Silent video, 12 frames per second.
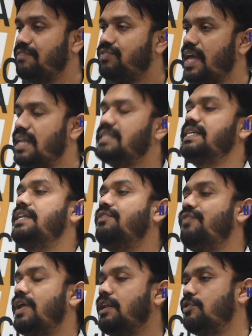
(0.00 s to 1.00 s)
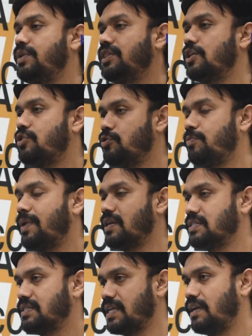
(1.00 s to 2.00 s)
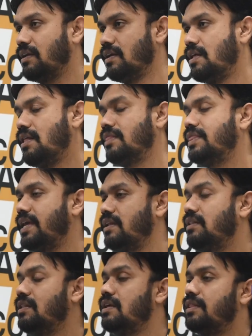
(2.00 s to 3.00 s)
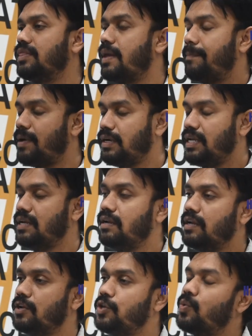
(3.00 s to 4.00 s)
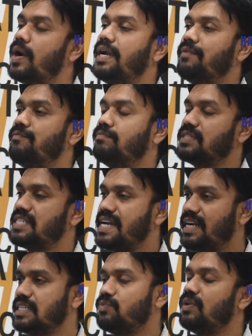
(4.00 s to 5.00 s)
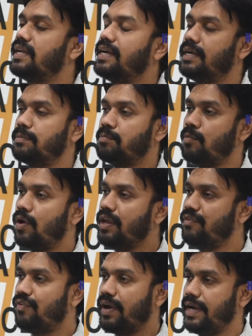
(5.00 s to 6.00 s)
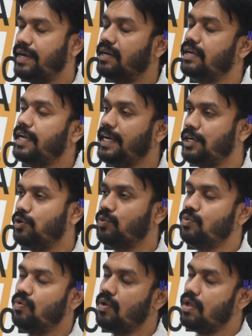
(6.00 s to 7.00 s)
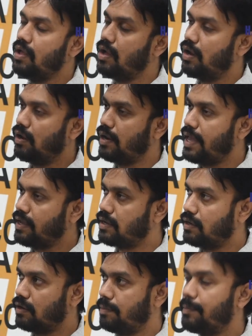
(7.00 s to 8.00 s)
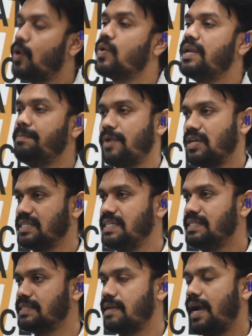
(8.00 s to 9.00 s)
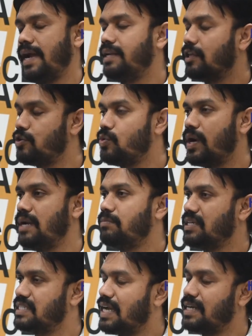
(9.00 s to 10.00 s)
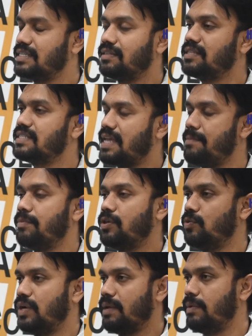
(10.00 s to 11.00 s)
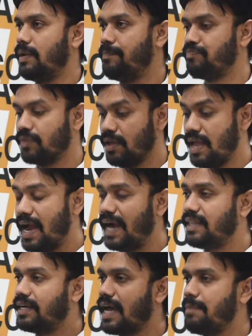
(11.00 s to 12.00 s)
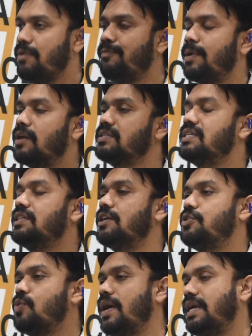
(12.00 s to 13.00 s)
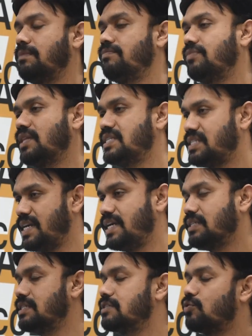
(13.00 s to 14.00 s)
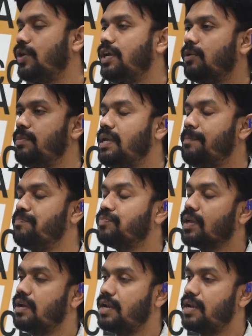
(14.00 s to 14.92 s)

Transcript: If there is any failure in the queue processing, then the particular queue item status will get modified into like a broken process, and the queue item resides in the same queue table. At the time of processing the queue item, the status is going to be